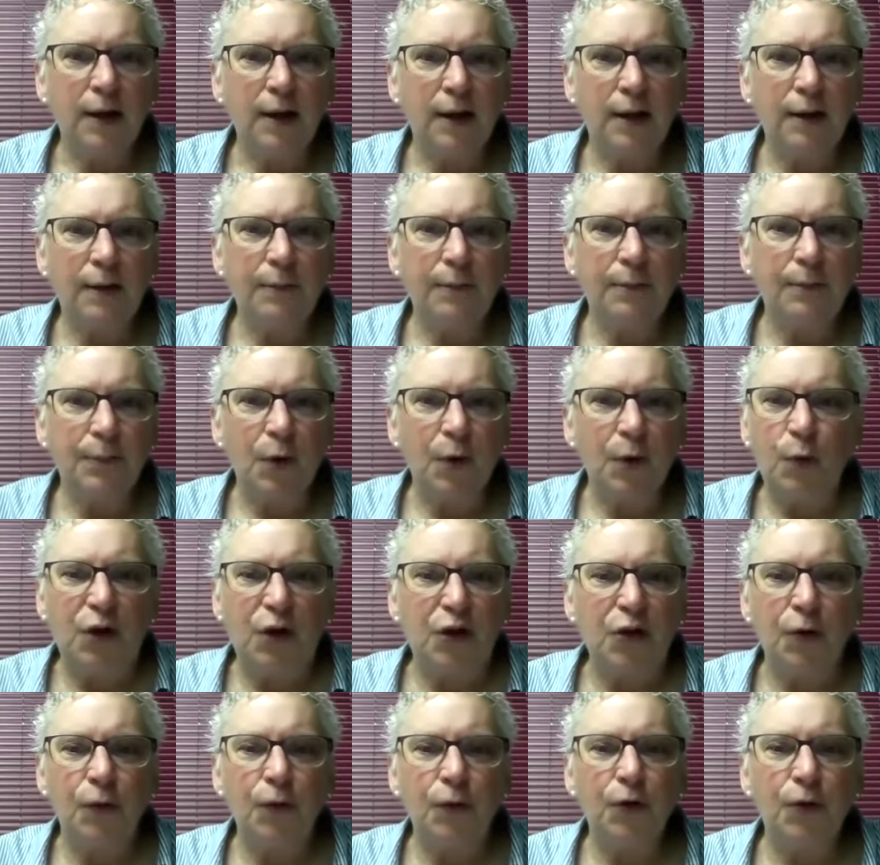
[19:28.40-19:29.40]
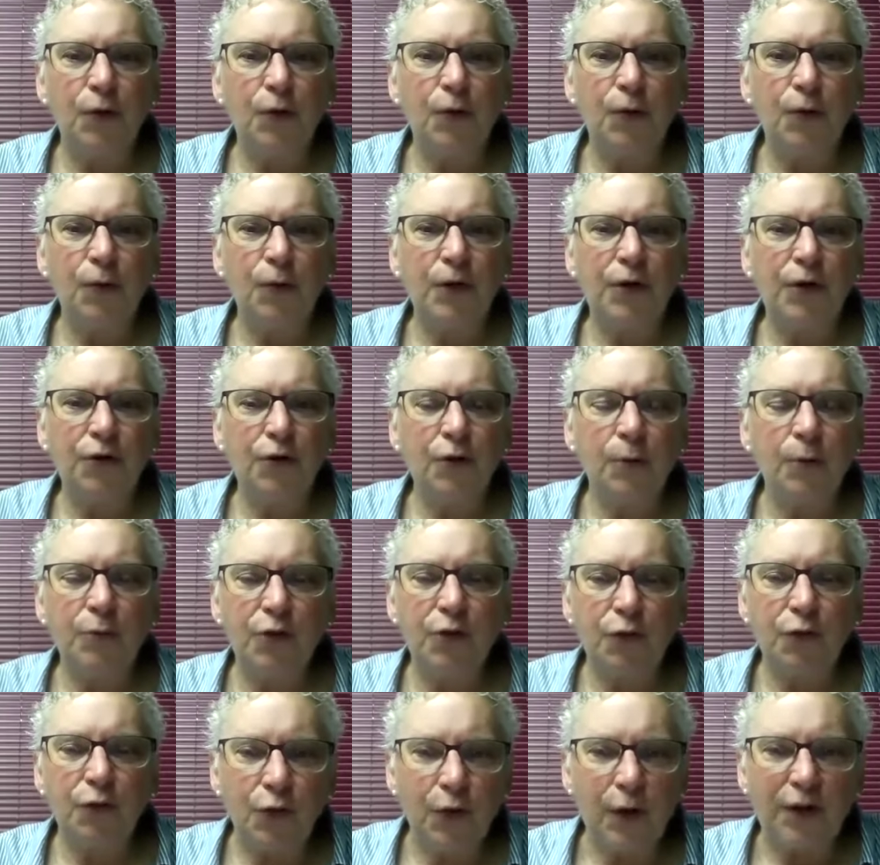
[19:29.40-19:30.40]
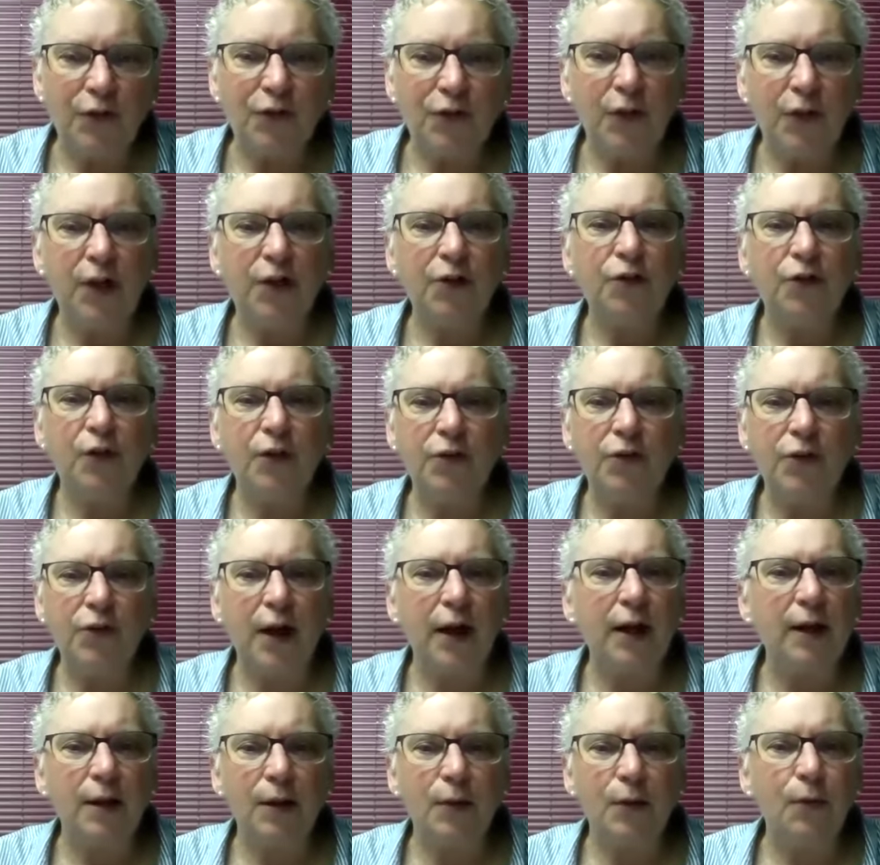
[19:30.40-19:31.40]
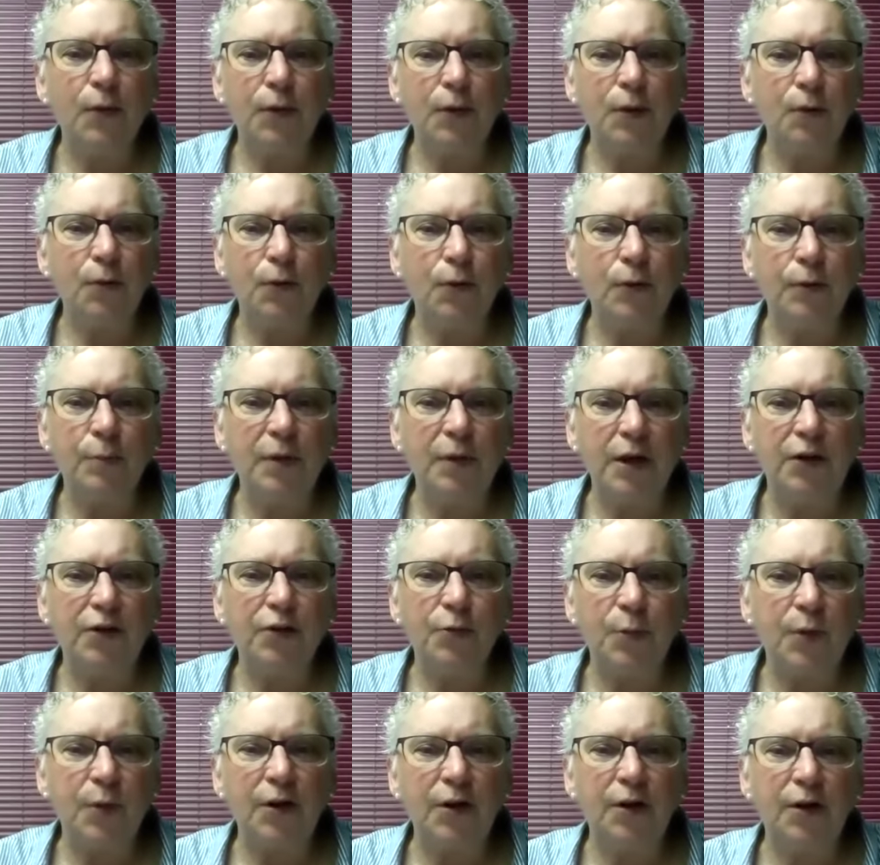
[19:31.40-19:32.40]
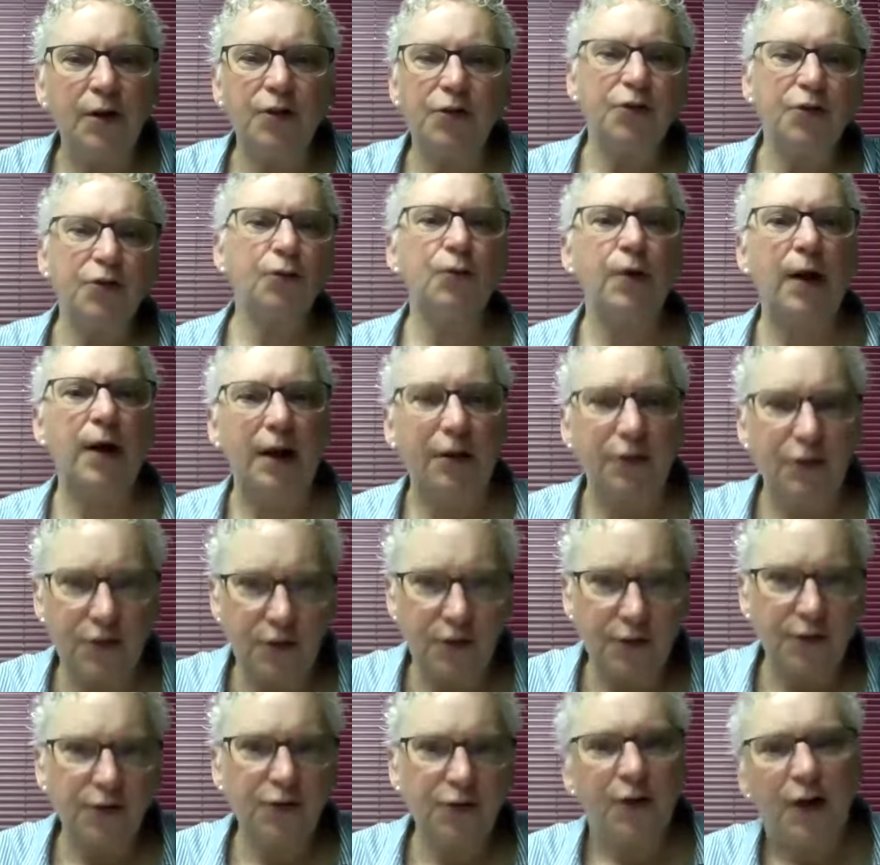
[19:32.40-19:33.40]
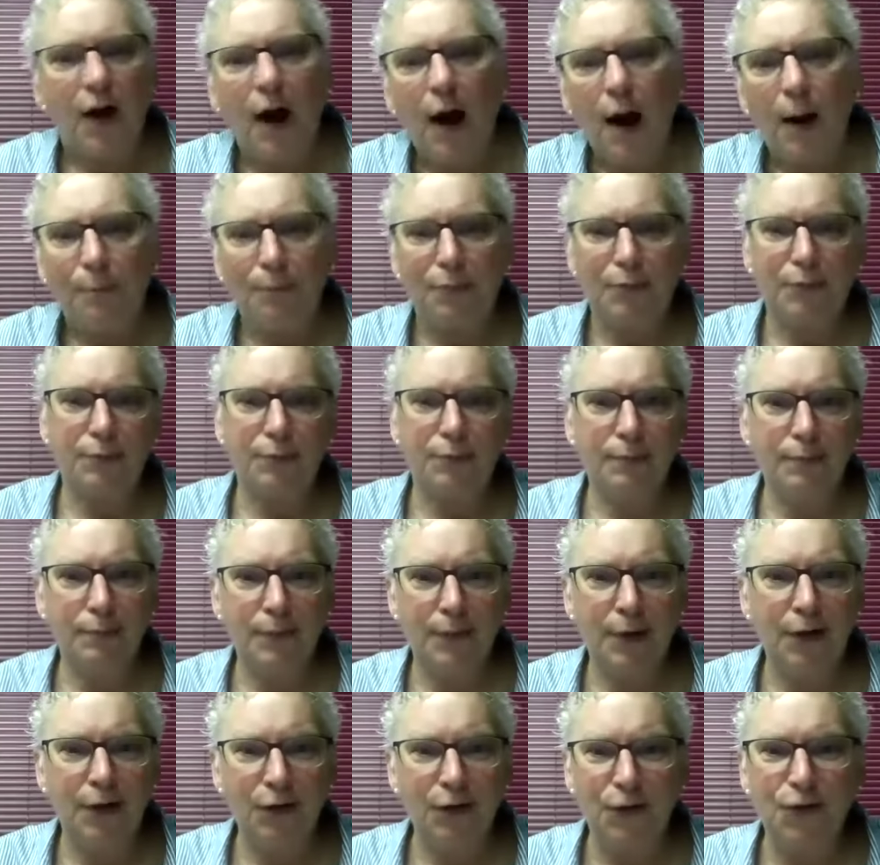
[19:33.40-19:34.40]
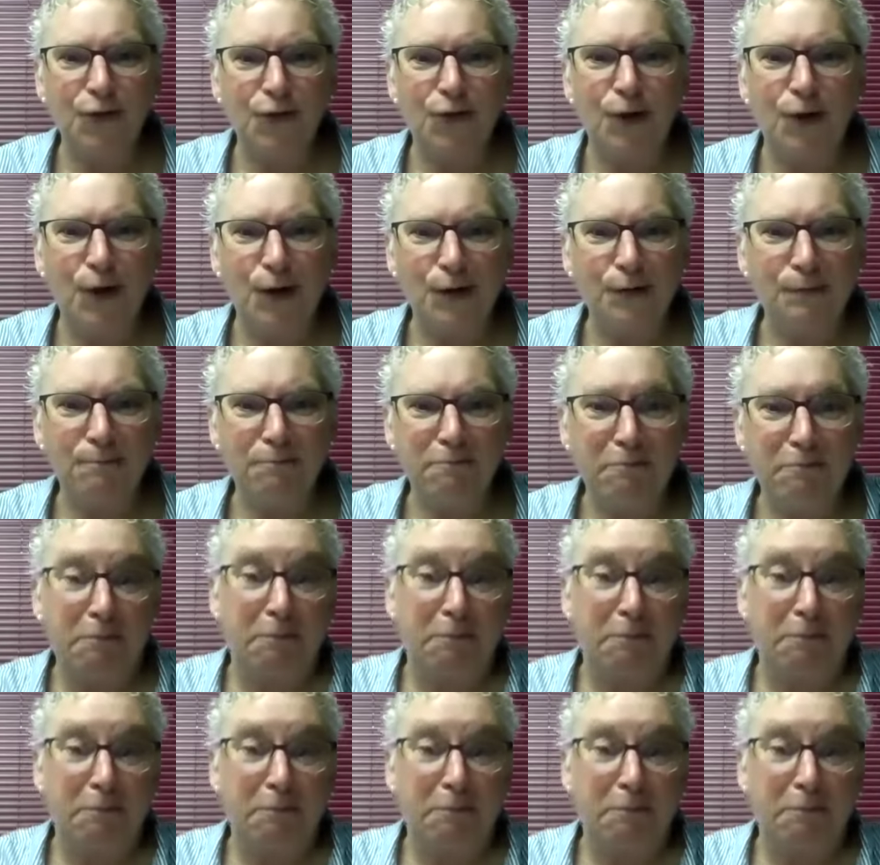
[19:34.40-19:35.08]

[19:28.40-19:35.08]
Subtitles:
but we don't know in terms of translation exactly what the word means, but it is a rest, a stop in a song.